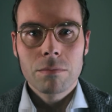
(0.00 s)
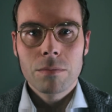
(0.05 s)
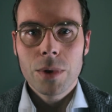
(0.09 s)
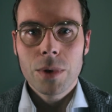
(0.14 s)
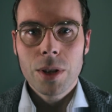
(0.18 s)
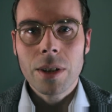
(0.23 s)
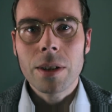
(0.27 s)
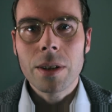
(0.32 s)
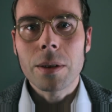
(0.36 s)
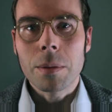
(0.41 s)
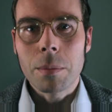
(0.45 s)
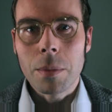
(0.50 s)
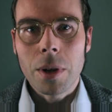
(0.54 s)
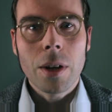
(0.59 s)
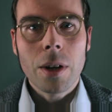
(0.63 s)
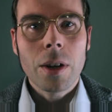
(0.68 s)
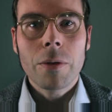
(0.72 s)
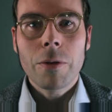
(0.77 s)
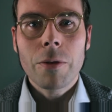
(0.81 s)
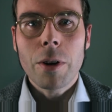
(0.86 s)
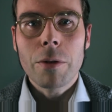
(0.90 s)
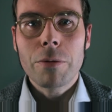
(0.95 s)
term,
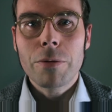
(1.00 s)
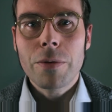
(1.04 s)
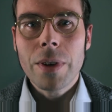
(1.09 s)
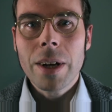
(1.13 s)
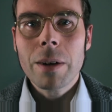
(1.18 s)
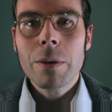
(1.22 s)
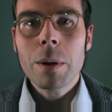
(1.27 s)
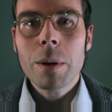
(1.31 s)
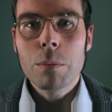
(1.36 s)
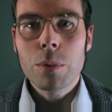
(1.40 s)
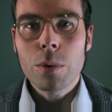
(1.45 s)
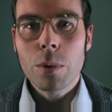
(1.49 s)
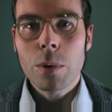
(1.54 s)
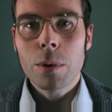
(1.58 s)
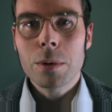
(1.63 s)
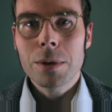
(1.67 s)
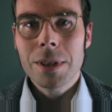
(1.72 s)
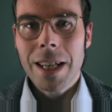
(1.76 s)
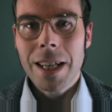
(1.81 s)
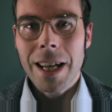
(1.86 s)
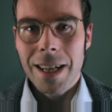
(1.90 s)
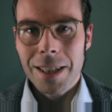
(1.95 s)
a very
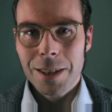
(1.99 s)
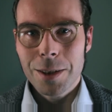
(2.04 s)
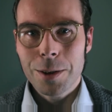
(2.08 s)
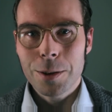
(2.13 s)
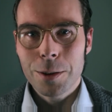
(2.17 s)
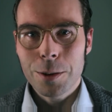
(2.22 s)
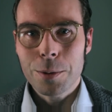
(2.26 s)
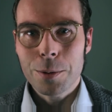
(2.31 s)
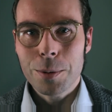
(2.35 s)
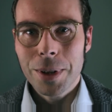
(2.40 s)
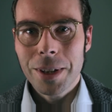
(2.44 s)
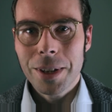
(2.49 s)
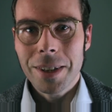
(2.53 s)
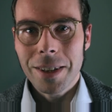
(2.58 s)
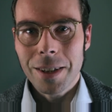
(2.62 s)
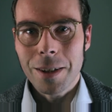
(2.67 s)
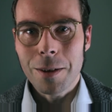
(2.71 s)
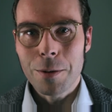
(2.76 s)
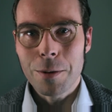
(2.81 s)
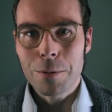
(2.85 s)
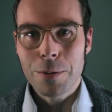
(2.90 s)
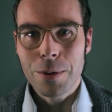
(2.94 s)
broad category
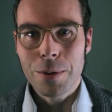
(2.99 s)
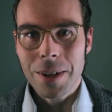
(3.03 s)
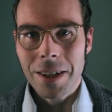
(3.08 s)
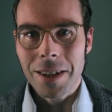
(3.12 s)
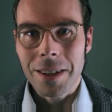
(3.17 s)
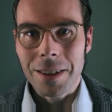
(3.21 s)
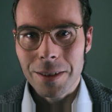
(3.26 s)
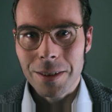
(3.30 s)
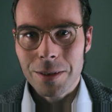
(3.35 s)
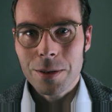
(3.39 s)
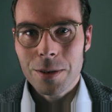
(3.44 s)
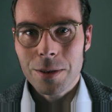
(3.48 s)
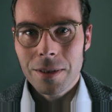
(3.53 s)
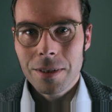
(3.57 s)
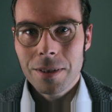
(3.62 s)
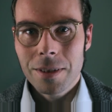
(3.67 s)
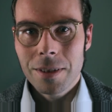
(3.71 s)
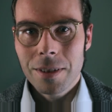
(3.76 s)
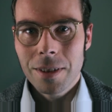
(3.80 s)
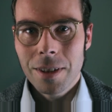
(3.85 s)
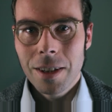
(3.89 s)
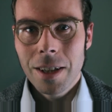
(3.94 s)
of things.
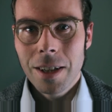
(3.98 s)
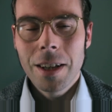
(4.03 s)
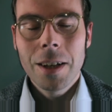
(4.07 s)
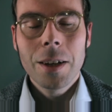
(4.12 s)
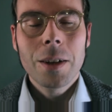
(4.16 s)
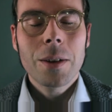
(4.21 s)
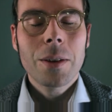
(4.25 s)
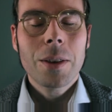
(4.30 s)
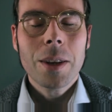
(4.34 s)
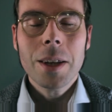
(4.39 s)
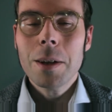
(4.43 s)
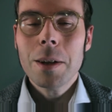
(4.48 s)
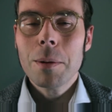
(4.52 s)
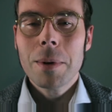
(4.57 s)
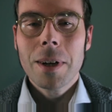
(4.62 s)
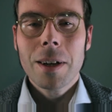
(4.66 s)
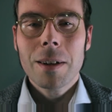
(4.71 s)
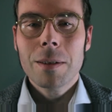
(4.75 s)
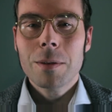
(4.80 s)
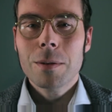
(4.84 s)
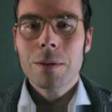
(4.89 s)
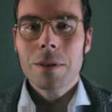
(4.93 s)
Think
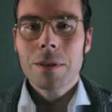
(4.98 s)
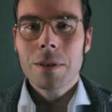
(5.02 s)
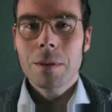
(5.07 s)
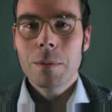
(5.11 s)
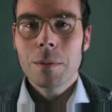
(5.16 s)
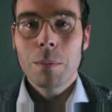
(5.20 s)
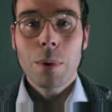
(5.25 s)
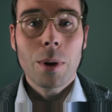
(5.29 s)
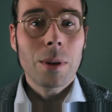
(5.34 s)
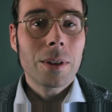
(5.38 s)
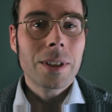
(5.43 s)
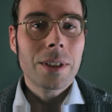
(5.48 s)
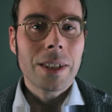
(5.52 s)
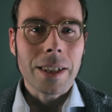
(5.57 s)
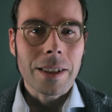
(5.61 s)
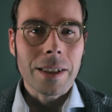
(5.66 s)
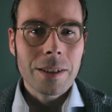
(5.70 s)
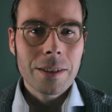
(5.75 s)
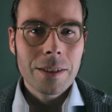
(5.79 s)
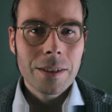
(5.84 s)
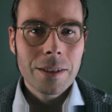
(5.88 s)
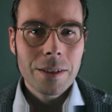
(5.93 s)
about
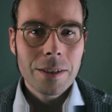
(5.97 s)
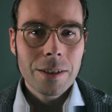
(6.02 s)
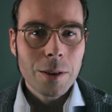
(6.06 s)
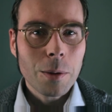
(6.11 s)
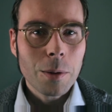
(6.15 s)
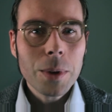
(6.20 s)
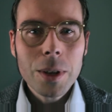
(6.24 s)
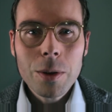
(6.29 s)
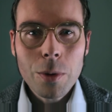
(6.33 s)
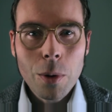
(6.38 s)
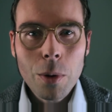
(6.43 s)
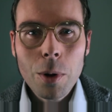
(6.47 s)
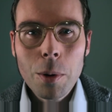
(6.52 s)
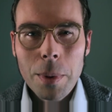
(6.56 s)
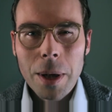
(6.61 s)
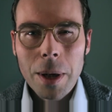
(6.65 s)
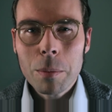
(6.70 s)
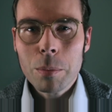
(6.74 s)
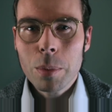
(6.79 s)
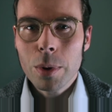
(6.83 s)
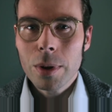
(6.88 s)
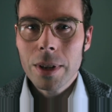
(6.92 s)
politics. So we talk
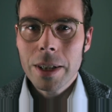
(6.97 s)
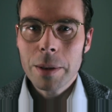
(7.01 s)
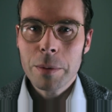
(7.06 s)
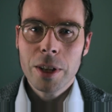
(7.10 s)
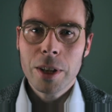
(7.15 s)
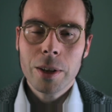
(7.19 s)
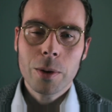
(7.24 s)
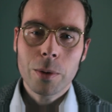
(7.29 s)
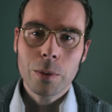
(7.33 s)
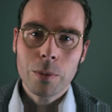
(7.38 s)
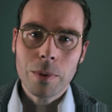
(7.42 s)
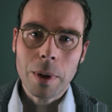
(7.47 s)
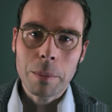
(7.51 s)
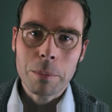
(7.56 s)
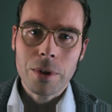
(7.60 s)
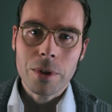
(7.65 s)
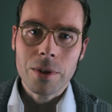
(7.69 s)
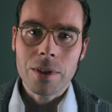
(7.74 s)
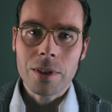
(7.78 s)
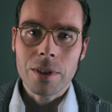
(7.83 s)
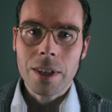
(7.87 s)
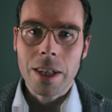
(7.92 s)
about political
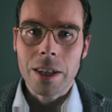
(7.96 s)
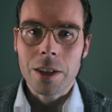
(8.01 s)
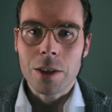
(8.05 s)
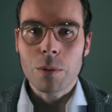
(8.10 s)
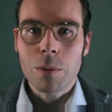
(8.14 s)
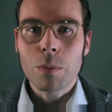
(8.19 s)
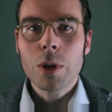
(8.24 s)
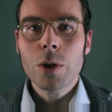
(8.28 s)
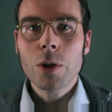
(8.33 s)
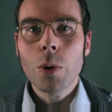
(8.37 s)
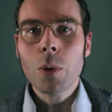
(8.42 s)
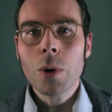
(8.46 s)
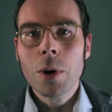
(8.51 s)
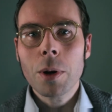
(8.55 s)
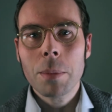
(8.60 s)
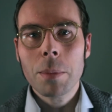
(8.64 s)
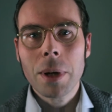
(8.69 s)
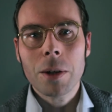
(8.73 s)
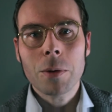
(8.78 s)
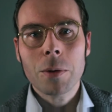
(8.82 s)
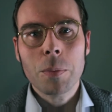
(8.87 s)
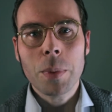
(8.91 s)
representation. We talk
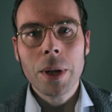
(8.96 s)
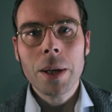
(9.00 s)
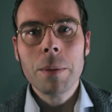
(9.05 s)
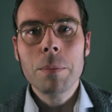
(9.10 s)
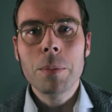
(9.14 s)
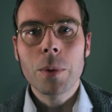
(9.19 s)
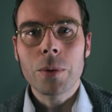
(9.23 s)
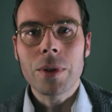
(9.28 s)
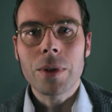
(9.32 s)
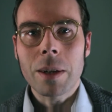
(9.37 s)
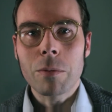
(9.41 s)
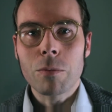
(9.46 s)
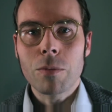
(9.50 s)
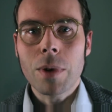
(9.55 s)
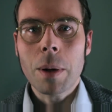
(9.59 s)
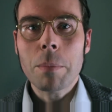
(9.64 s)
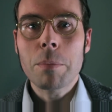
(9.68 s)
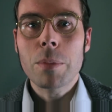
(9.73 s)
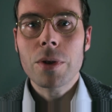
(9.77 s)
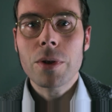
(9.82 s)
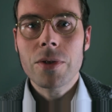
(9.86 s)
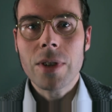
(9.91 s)
about people that
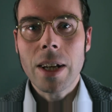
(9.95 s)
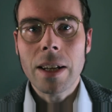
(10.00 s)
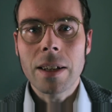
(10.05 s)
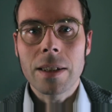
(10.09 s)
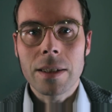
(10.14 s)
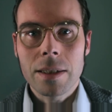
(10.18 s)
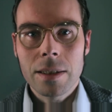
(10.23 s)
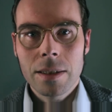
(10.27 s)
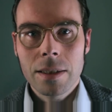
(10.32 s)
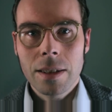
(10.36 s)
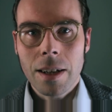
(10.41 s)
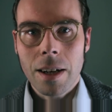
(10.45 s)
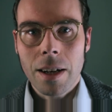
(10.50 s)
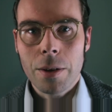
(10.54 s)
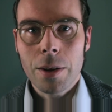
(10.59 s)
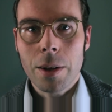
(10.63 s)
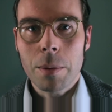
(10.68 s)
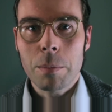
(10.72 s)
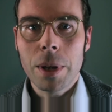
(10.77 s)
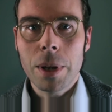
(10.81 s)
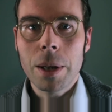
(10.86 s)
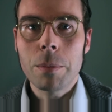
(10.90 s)
represent other
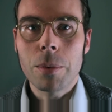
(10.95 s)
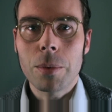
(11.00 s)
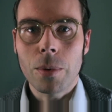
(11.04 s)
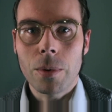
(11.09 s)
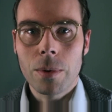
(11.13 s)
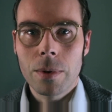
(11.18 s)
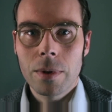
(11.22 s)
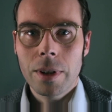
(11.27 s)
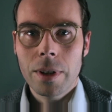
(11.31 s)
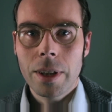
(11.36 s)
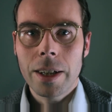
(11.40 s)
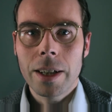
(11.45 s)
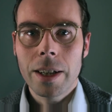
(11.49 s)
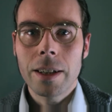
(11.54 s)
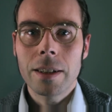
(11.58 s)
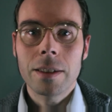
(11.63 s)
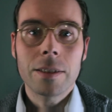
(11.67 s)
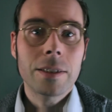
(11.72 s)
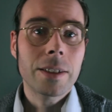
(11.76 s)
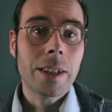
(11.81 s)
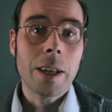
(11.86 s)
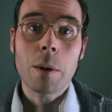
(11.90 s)
people
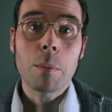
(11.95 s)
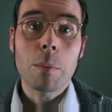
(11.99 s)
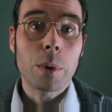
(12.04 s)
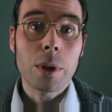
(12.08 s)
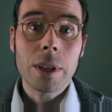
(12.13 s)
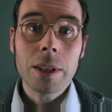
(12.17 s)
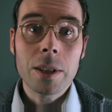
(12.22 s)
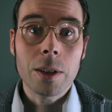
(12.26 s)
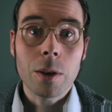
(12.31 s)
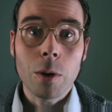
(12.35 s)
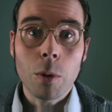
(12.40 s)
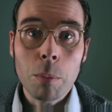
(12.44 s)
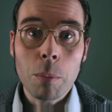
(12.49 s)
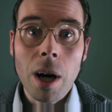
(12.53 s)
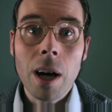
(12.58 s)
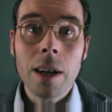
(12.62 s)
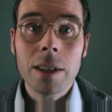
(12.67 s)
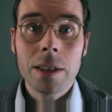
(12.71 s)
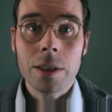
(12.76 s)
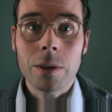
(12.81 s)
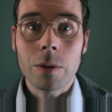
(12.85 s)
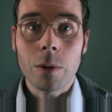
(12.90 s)
in, say, a political
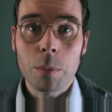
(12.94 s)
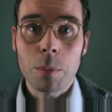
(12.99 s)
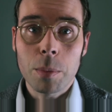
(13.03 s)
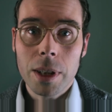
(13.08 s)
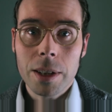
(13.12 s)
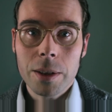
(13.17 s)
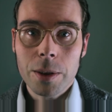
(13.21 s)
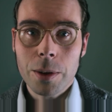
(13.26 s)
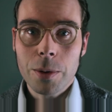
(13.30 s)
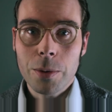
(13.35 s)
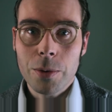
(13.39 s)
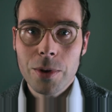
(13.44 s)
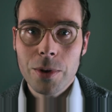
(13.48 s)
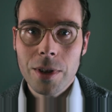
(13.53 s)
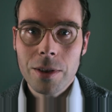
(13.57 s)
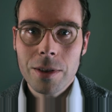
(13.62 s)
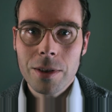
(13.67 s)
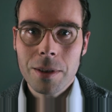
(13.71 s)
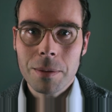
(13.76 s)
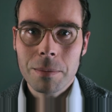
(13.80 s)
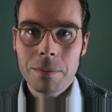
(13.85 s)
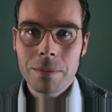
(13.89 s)
party or a political
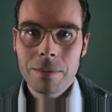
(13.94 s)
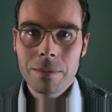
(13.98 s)
system.